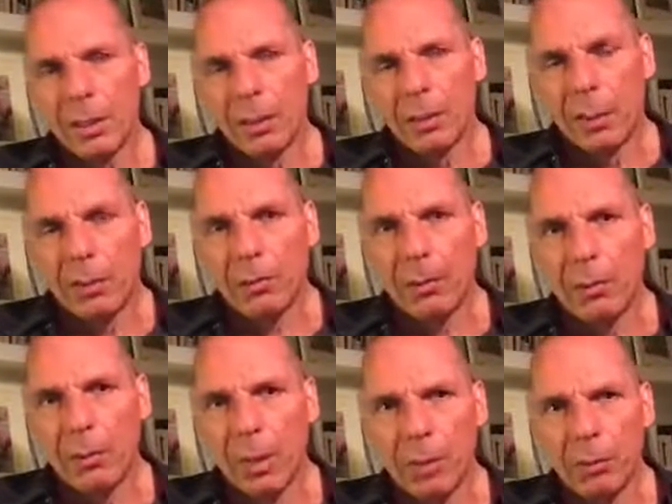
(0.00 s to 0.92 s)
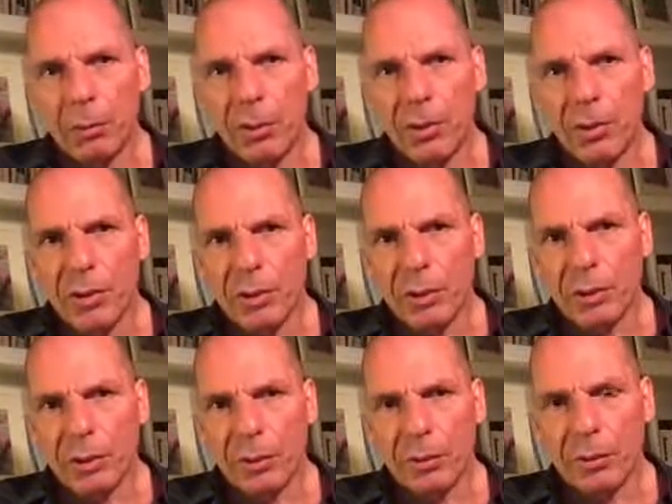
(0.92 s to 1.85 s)
We live in a world which is
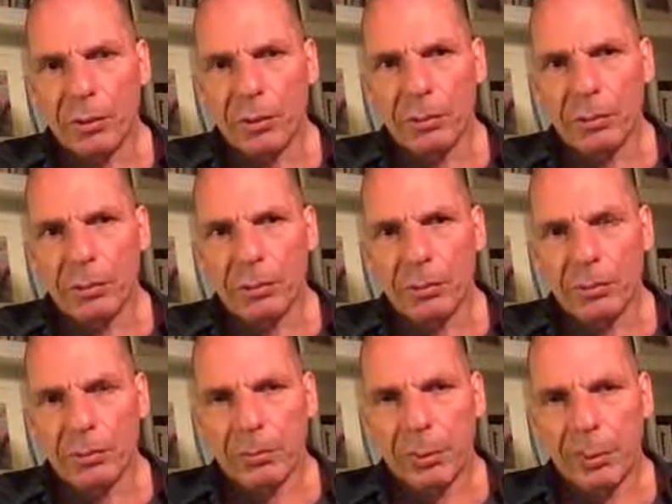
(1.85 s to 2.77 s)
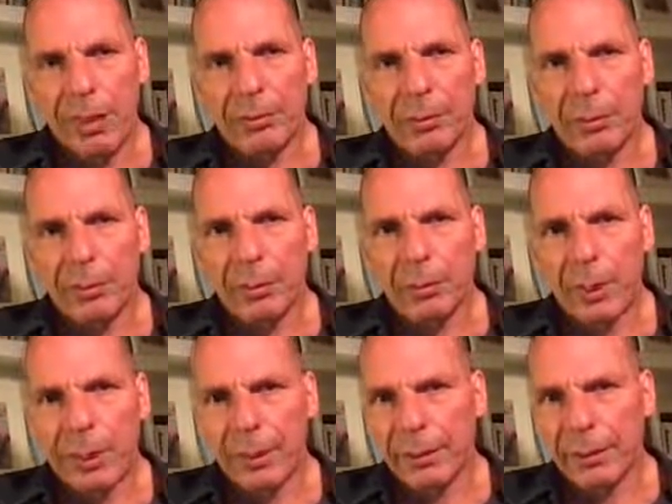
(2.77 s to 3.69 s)
not governed in a
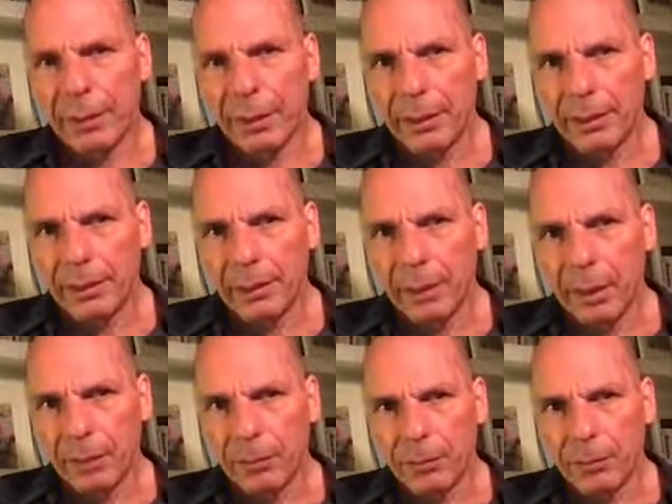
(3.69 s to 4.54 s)
way that